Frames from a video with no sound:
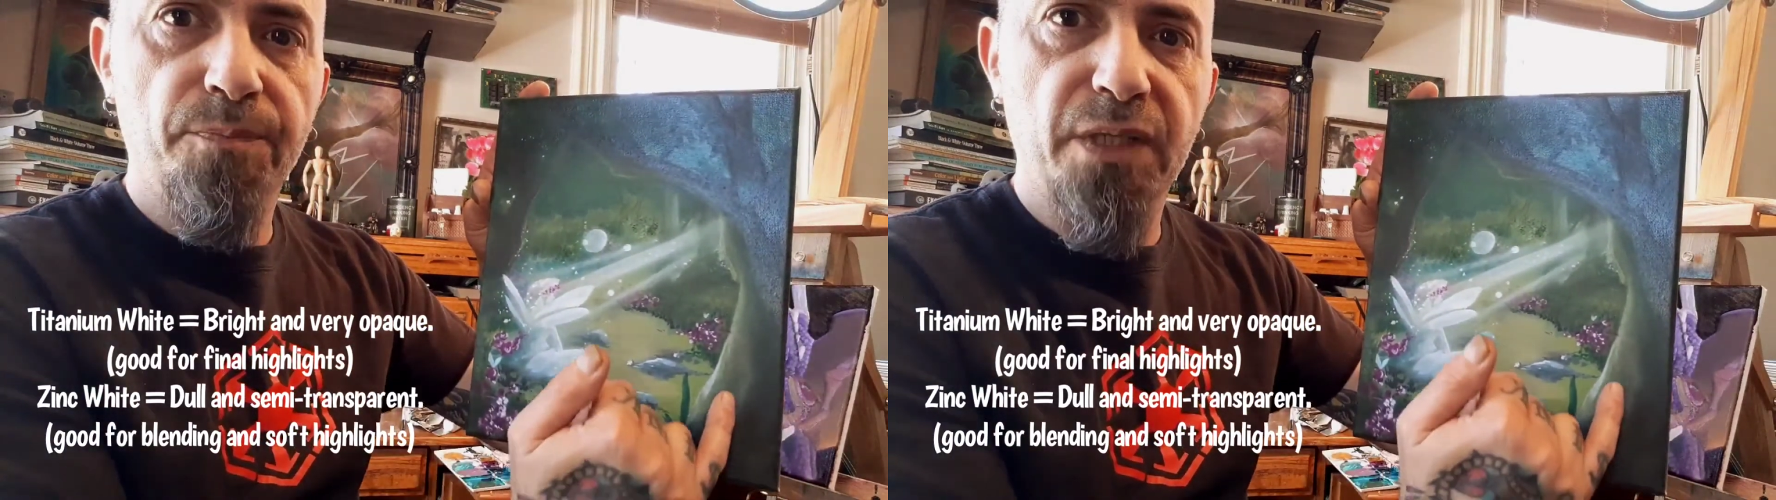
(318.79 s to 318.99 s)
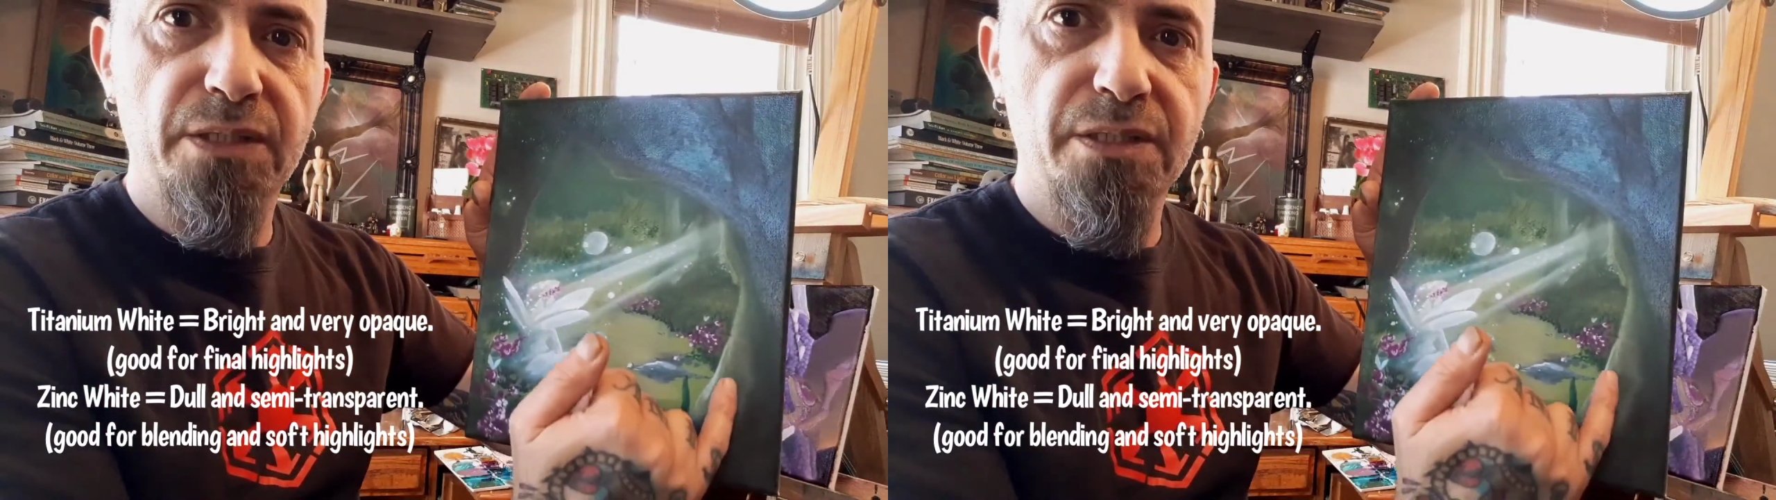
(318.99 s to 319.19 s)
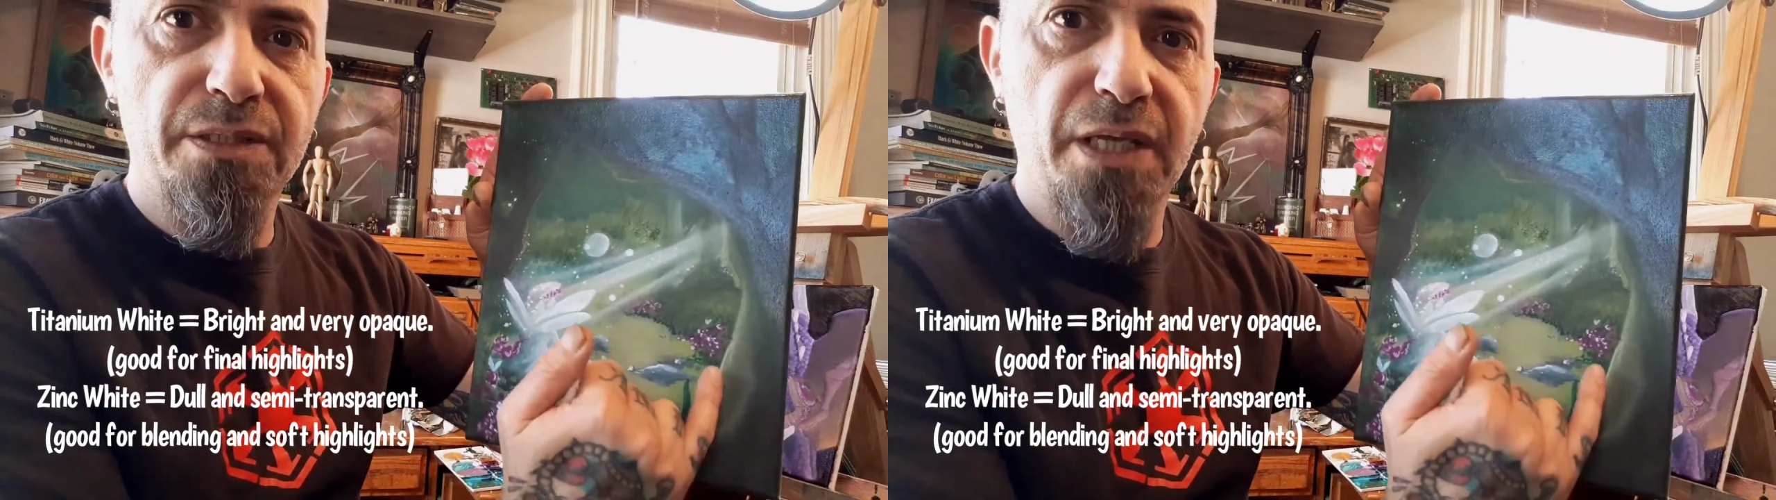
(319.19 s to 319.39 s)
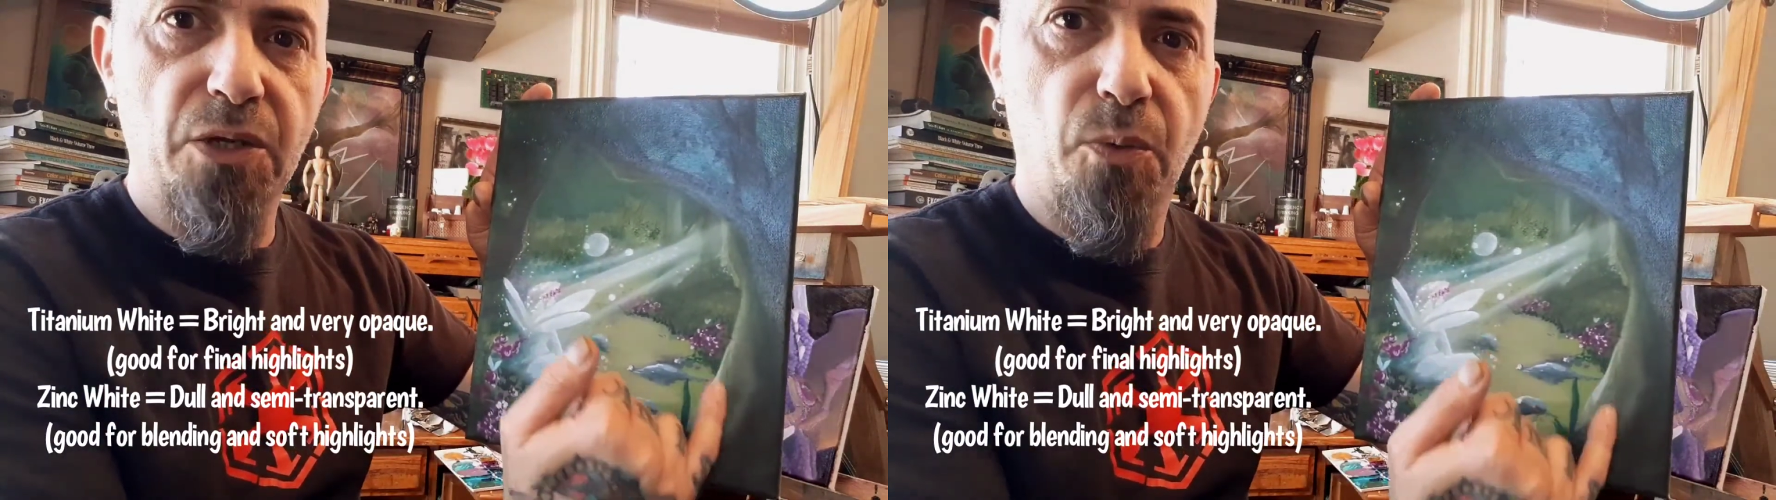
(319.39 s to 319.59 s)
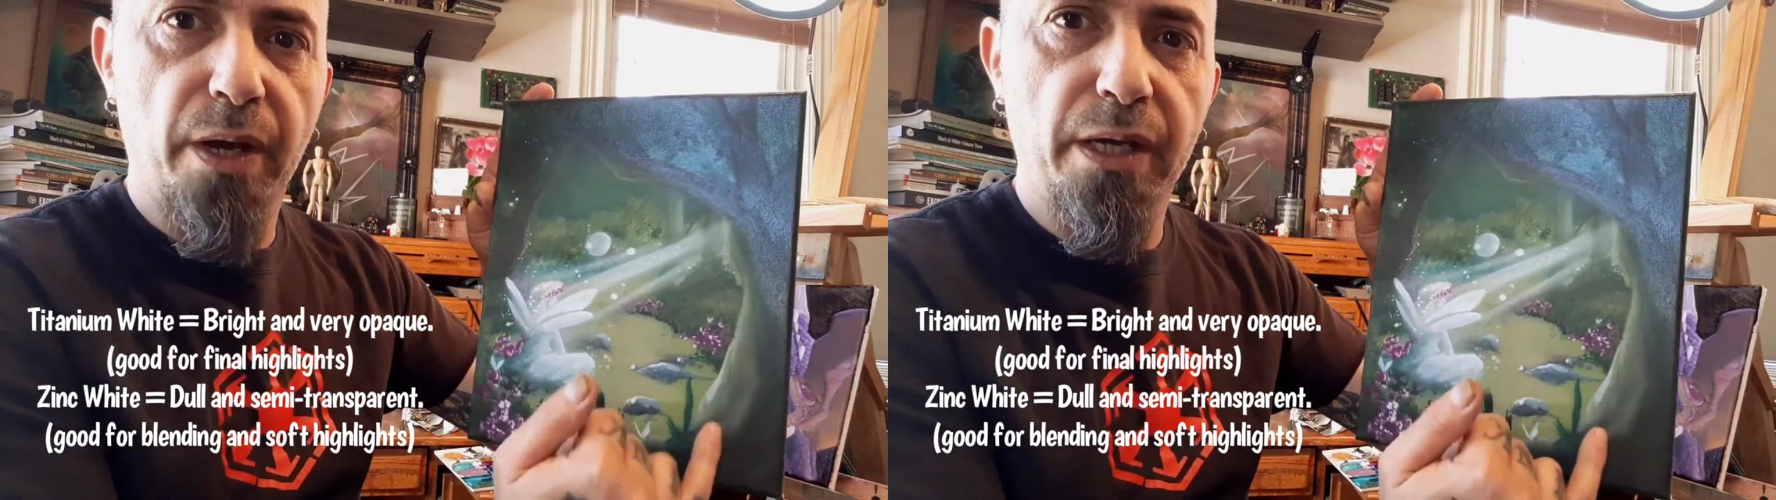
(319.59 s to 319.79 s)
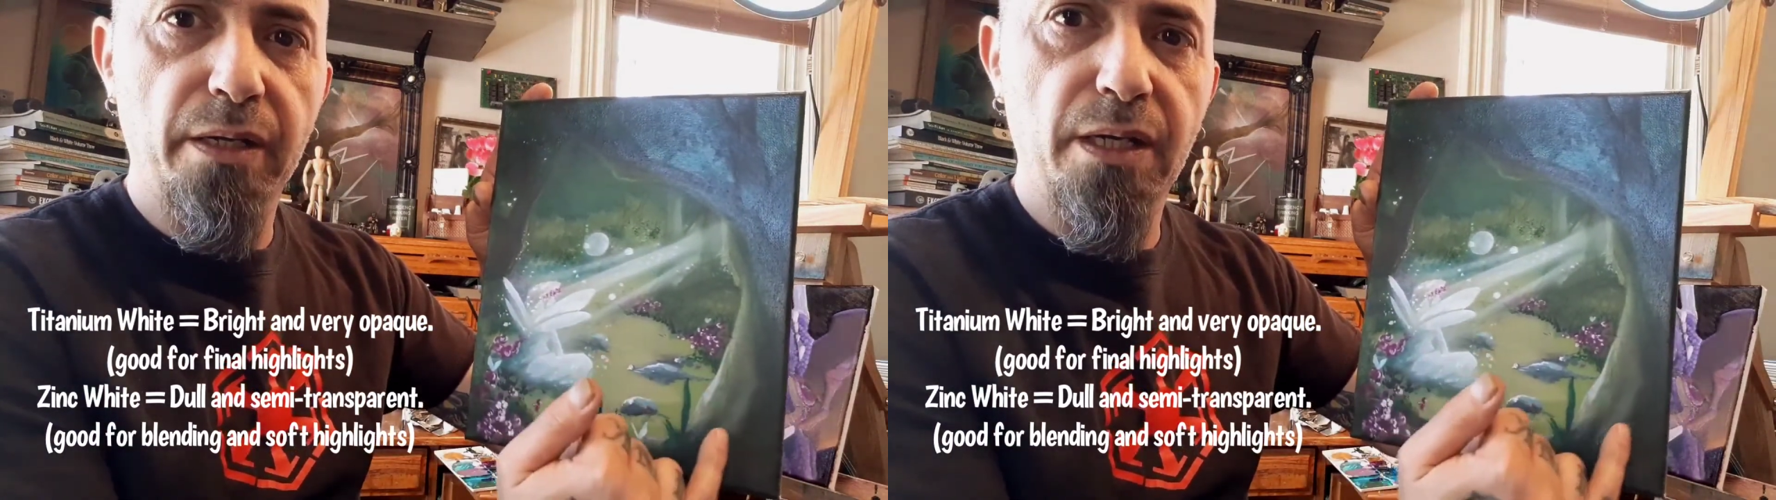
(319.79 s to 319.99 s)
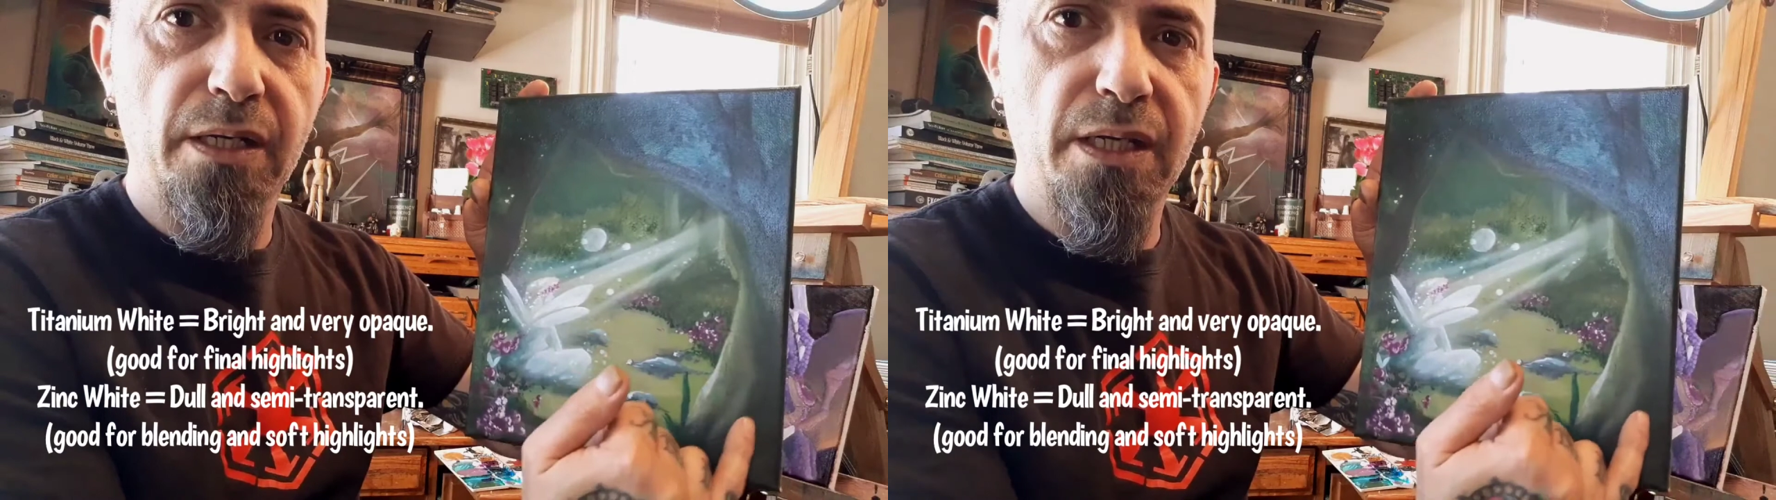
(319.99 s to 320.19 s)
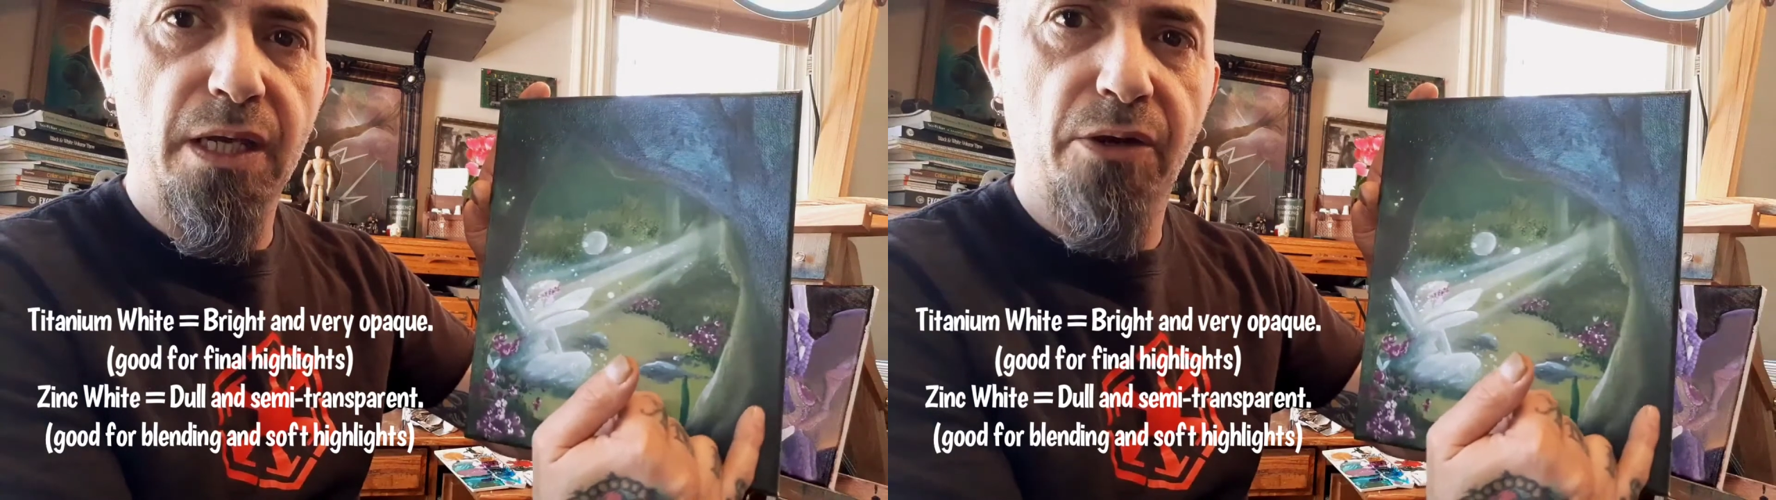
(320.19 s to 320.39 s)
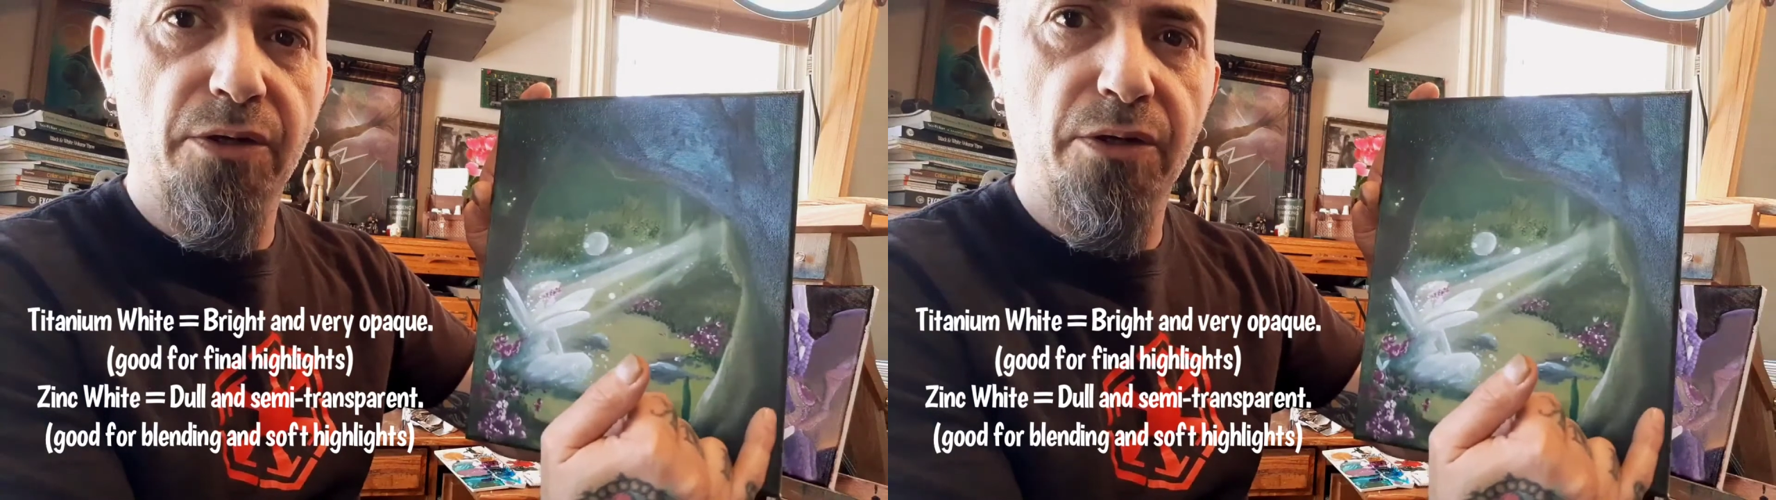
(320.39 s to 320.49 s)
This is zinc white in here,